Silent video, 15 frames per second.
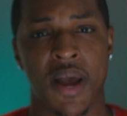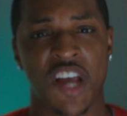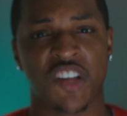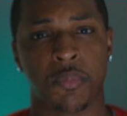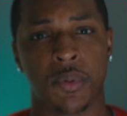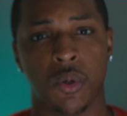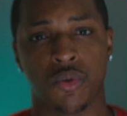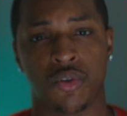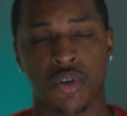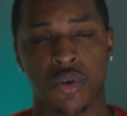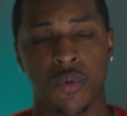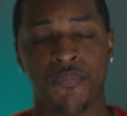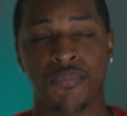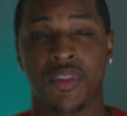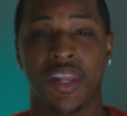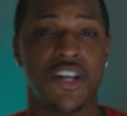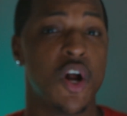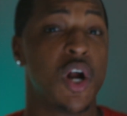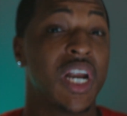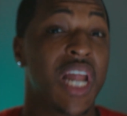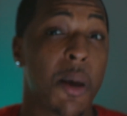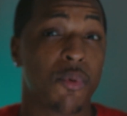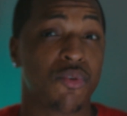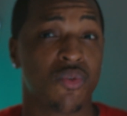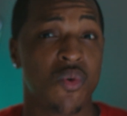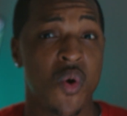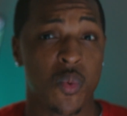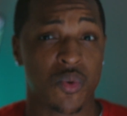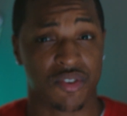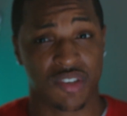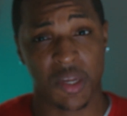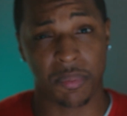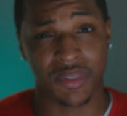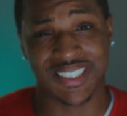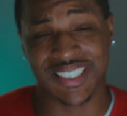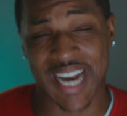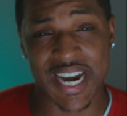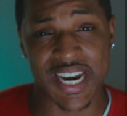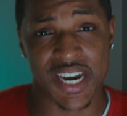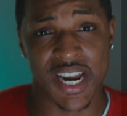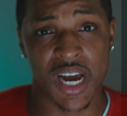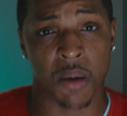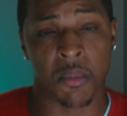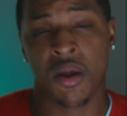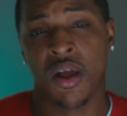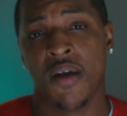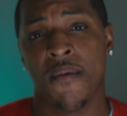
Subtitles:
my SpO2, and all I was doing was simply standing up.